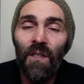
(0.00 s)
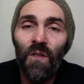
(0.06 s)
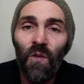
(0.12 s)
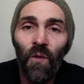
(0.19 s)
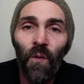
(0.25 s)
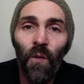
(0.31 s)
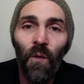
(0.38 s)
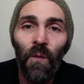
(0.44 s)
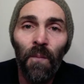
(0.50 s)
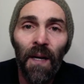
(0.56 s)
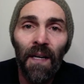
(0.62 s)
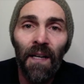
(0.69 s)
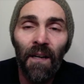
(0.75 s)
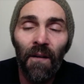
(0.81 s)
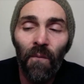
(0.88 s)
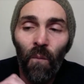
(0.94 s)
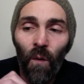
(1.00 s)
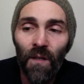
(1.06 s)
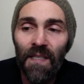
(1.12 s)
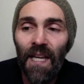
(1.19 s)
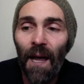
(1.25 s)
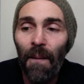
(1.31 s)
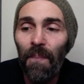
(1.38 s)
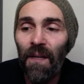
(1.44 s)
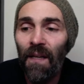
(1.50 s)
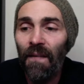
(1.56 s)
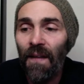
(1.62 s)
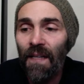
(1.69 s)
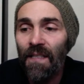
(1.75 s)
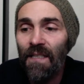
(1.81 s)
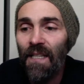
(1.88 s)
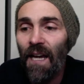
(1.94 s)
the true meaning of what's happening in
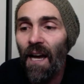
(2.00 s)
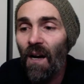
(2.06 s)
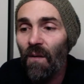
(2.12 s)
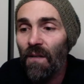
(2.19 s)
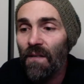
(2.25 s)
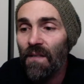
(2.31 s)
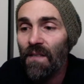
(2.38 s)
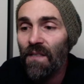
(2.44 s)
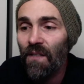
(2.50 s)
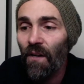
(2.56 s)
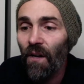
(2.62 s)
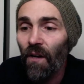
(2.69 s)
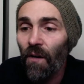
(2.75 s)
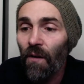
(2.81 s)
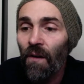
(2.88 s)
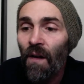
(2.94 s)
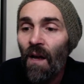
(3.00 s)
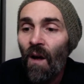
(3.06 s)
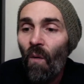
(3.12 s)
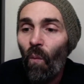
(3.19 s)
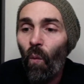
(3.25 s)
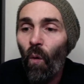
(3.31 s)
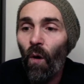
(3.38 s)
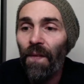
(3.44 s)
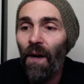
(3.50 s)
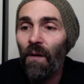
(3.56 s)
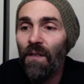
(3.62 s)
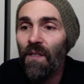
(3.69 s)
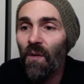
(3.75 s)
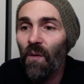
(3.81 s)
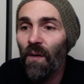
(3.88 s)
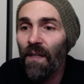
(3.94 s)
these towers. So what they were
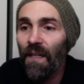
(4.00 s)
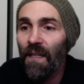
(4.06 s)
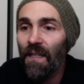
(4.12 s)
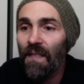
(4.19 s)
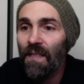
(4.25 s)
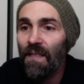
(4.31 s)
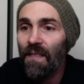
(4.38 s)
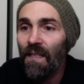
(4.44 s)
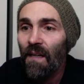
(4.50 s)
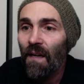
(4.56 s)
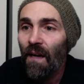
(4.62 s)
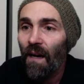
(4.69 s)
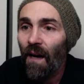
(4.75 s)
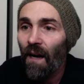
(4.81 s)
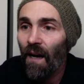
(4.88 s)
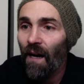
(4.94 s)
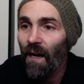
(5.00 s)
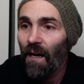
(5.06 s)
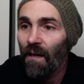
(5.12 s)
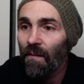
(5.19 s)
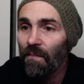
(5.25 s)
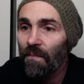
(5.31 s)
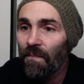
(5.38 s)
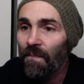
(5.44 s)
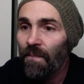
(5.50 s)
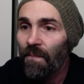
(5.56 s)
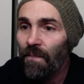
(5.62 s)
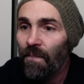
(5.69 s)
doing is, what